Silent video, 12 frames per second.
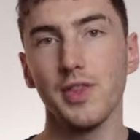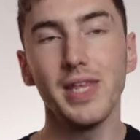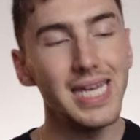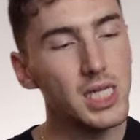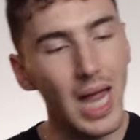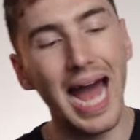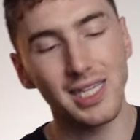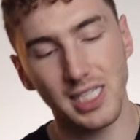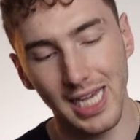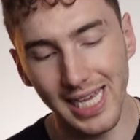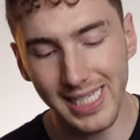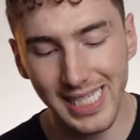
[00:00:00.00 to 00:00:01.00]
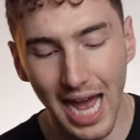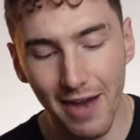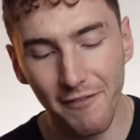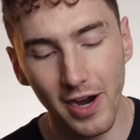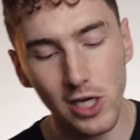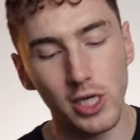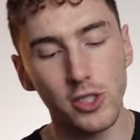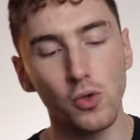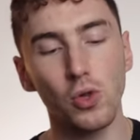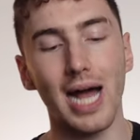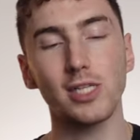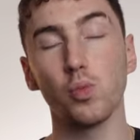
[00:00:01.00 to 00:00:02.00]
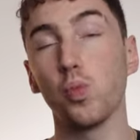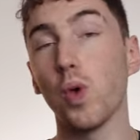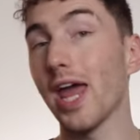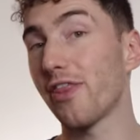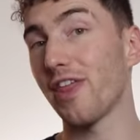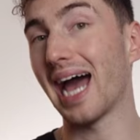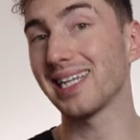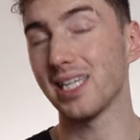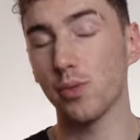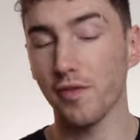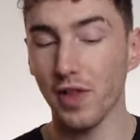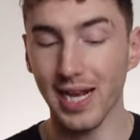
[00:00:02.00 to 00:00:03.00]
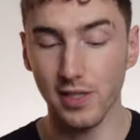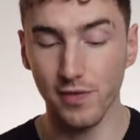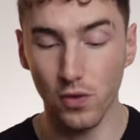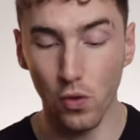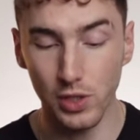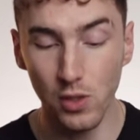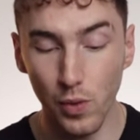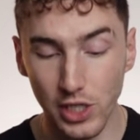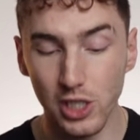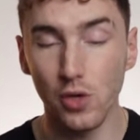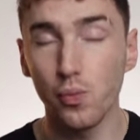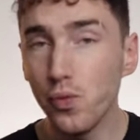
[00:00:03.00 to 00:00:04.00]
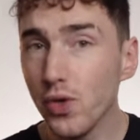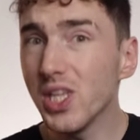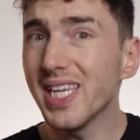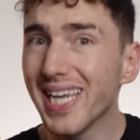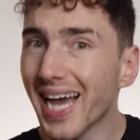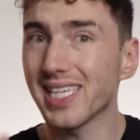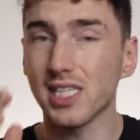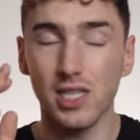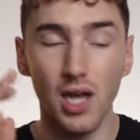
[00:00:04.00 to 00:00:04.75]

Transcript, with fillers: The glass is sapphire crystal glass with anti-reflective coating, which is a really nice